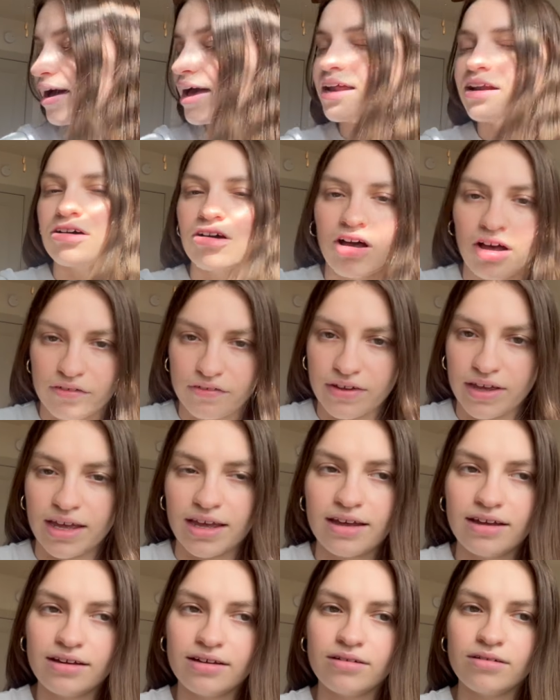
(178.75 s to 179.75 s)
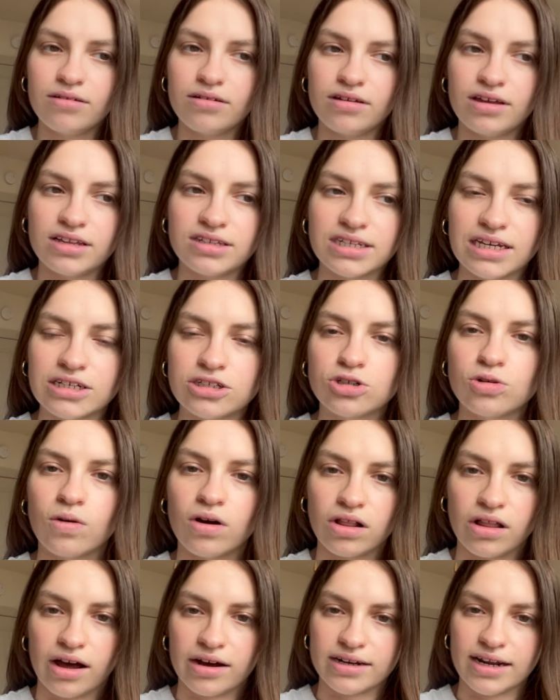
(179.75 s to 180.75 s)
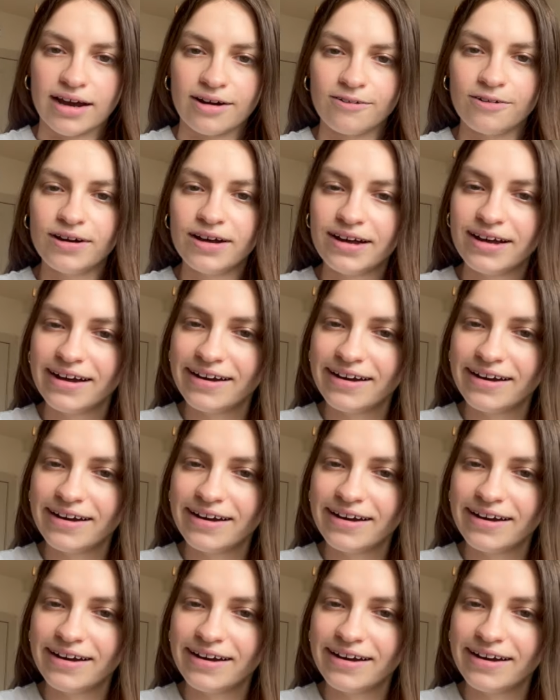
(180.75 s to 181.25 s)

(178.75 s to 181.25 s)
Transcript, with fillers: and a coffee. It's like two o'clock now.